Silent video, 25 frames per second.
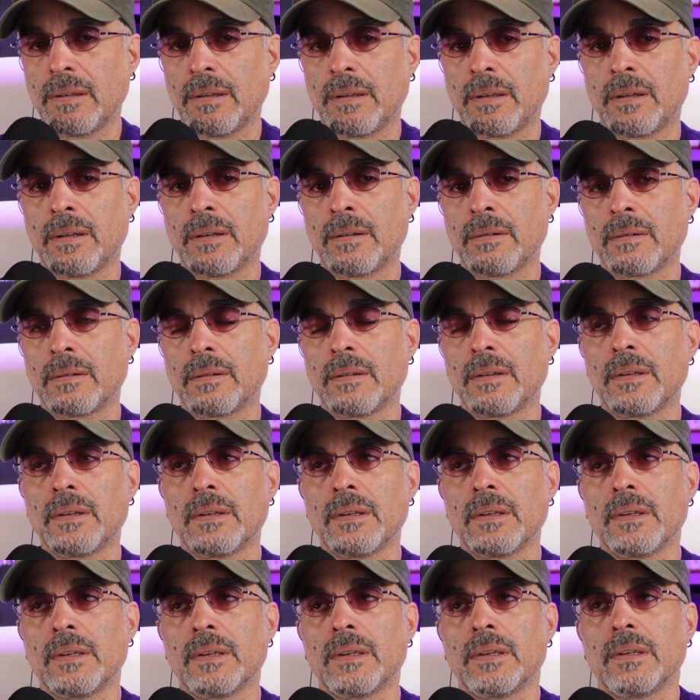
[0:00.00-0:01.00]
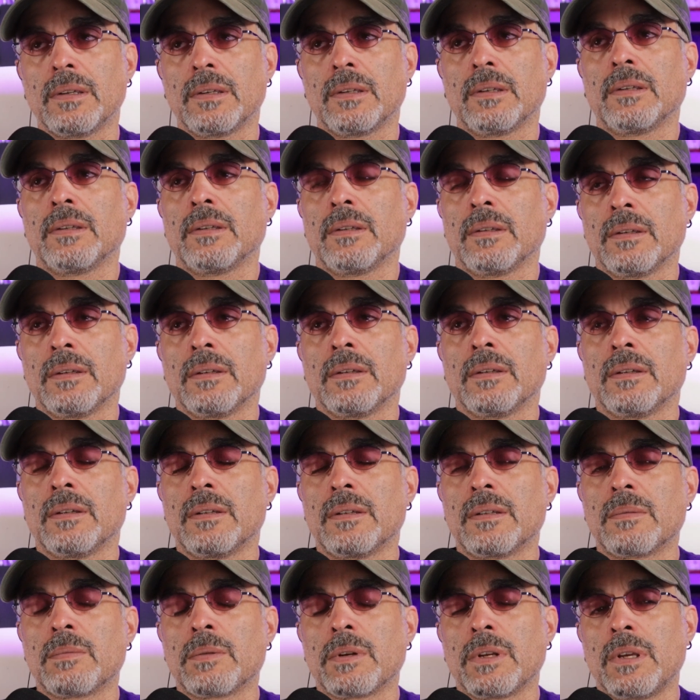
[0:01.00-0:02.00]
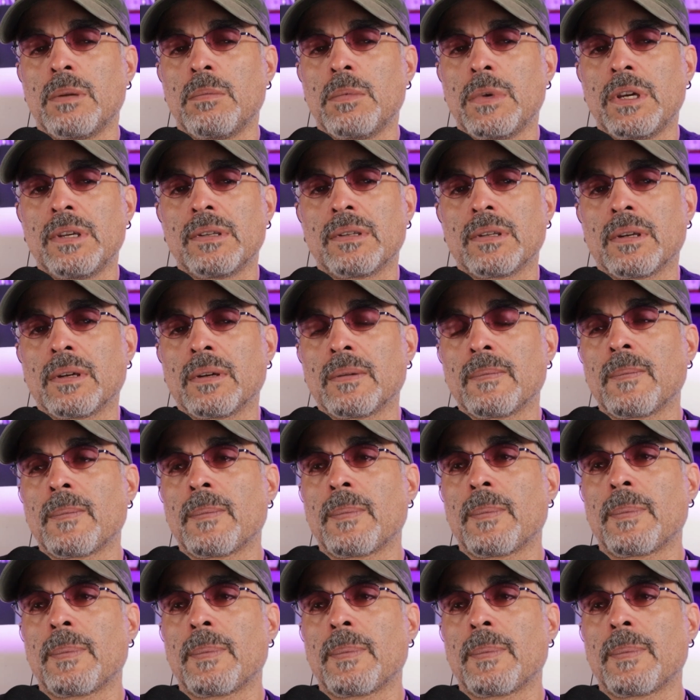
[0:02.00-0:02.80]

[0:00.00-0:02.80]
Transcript: You know, it's pretty amazing.